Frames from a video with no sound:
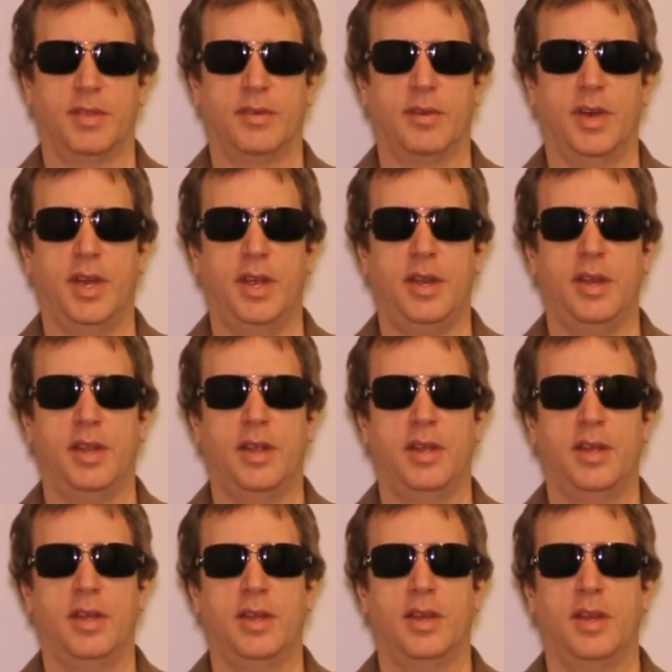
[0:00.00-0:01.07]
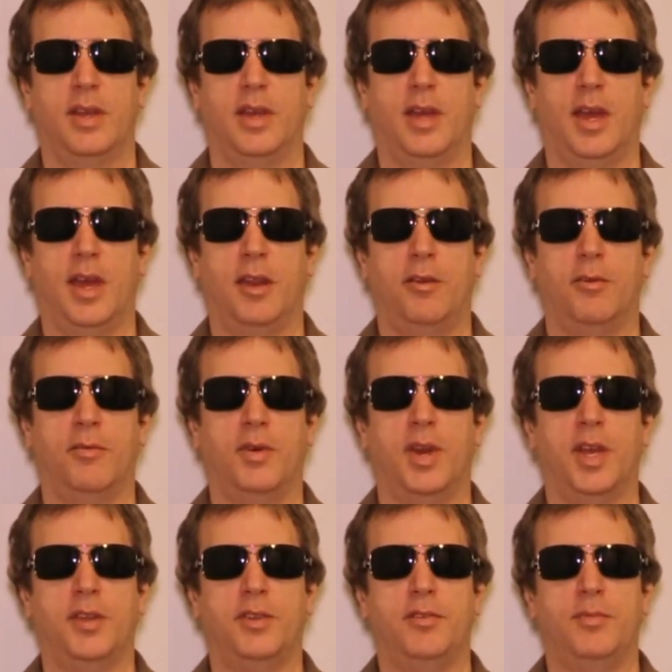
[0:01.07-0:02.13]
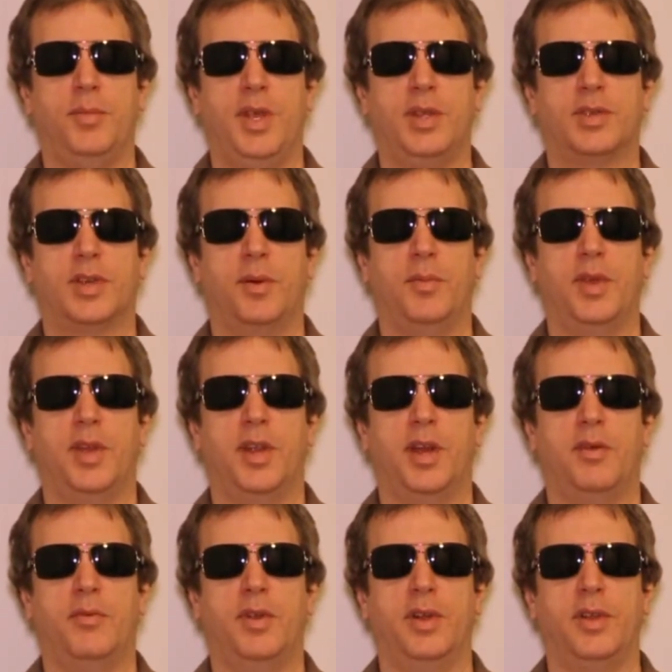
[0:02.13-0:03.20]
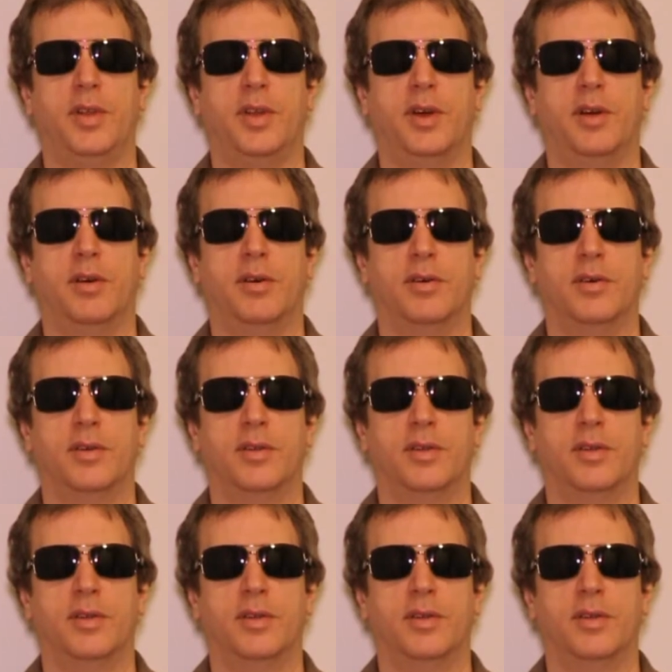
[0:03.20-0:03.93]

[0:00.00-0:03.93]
Right? And when I do meet somebody that I really know,